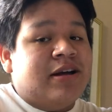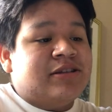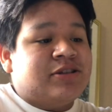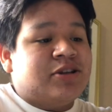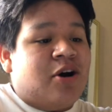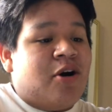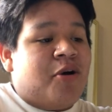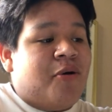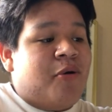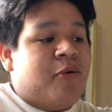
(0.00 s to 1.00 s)

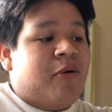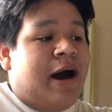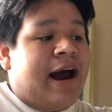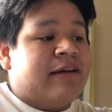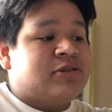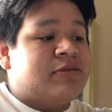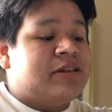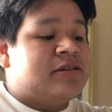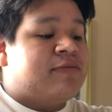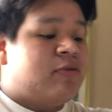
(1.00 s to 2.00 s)
So I have to read
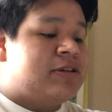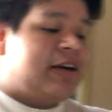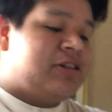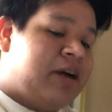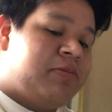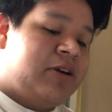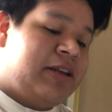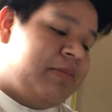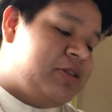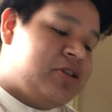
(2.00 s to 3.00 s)
this full entire chapter.
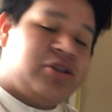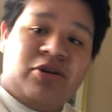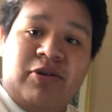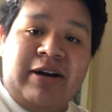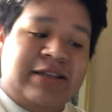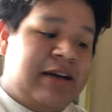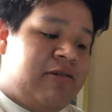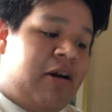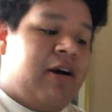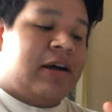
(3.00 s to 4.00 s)
Let me just show you guys how
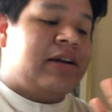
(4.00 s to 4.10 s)
long it